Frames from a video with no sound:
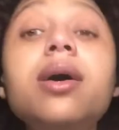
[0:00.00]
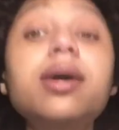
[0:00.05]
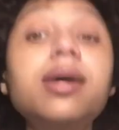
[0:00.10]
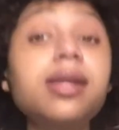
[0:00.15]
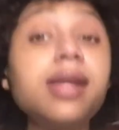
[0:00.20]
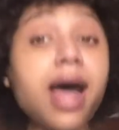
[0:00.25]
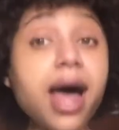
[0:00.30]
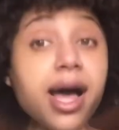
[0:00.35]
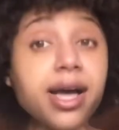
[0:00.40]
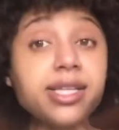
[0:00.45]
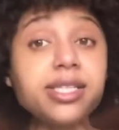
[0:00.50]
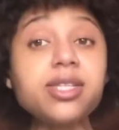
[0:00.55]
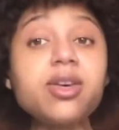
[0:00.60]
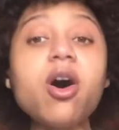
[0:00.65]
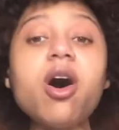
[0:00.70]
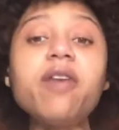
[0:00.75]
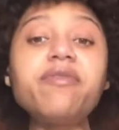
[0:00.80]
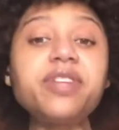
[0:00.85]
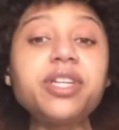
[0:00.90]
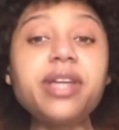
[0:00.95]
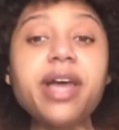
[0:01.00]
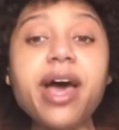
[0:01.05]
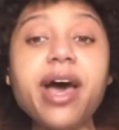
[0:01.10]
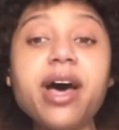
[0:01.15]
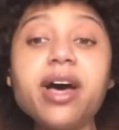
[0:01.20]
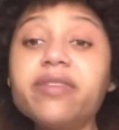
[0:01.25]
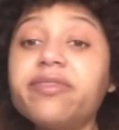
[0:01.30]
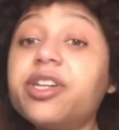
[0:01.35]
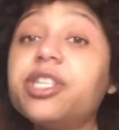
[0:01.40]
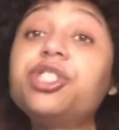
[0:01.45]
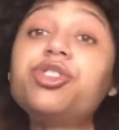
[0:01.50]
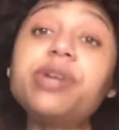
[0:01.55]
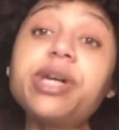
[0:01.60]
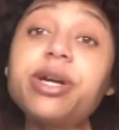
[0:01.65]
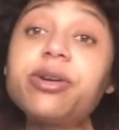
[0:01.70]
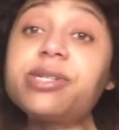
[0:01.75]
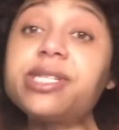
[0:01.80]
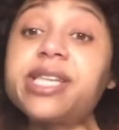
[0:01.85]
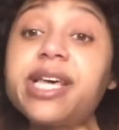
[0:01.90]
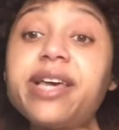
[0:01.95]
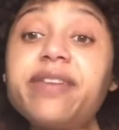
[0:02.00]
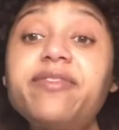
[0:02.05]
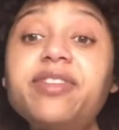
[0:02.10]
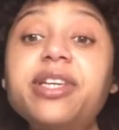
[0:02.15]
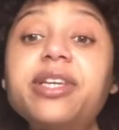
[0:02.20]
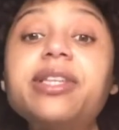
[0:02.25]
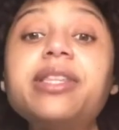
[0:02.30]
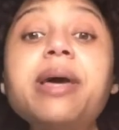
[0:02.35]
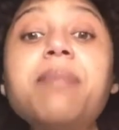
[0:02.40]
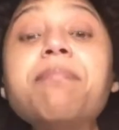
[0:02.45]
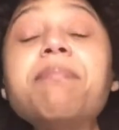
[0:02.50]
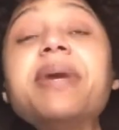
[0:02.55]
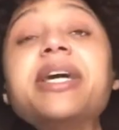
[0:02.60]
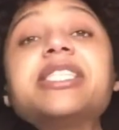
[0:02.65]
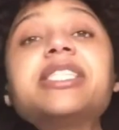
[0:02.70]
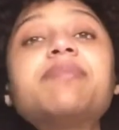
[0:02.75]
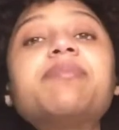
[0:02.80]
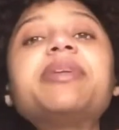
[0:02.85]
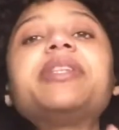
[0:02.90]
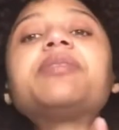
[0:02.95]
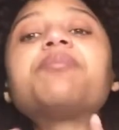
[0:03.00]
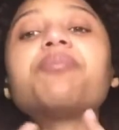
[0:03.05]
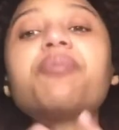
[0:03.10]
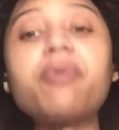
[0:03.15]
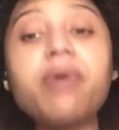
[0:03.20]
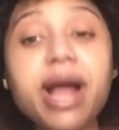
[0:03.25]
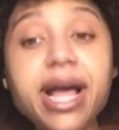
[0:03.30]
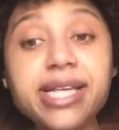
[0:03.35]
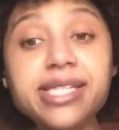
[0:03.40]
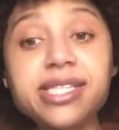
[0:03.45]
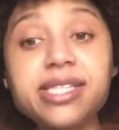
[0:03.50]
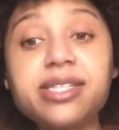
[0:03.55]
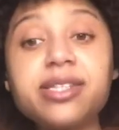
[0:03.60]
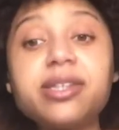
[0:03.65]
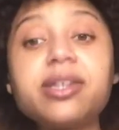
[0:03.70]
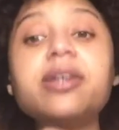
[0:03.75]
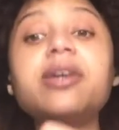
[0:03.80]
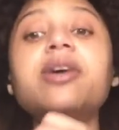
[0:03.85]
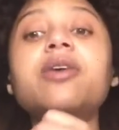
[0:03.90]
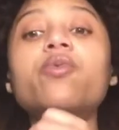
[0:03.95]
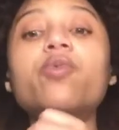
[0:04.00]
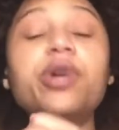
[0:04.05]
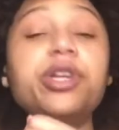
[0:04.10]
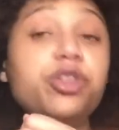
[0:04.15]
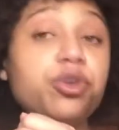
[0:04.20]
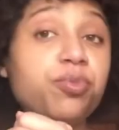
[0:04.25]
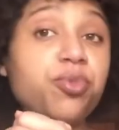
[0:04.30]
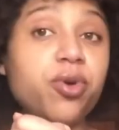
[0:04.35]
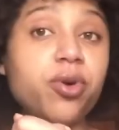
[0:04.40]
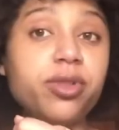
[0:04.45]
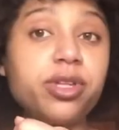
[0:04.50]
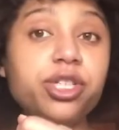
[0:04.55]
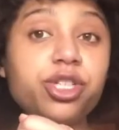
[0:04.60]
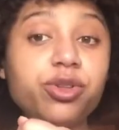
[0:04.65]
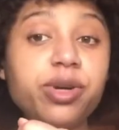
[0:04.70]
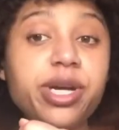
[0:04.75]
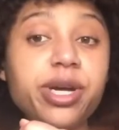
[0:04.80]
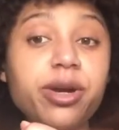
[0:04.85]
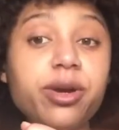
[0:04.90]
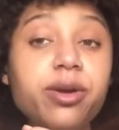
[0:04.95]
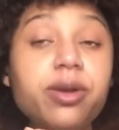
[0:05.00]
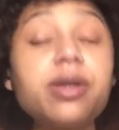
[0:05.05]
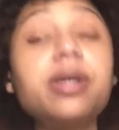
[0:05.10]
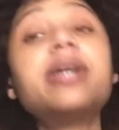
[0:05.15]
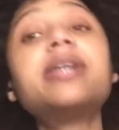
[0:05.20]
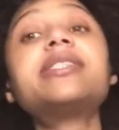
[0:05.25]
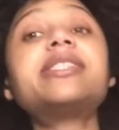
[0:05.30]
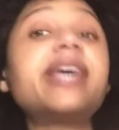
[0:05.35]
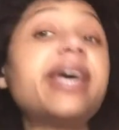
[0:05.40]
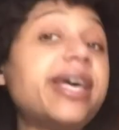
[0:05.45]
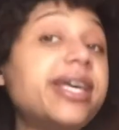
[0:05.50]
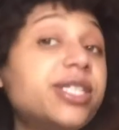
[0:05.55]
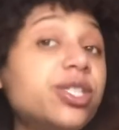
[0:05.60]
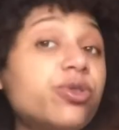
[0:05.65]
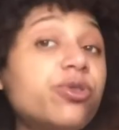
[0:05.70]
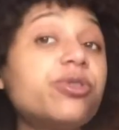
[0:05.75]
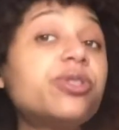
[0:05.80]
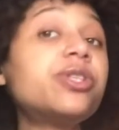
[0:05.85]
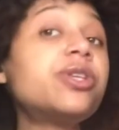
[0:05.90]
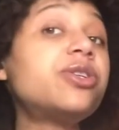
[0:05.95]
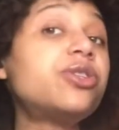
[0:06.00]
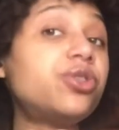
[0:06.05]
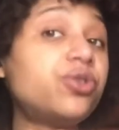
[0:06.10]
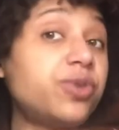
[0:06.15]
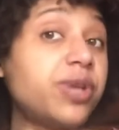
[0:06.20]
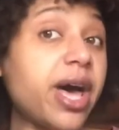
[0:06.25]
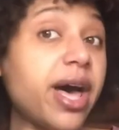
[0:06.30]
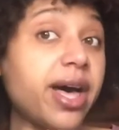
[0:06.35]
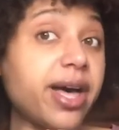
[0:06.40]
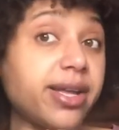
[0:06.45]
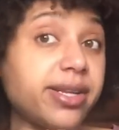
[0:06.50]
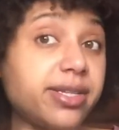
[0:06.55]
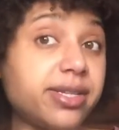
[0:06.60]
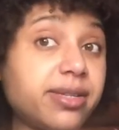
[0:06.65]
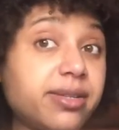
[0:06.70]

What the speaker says: Glocks often have a trigger safety that must be depressed when you pull the trigger. Tasers do not.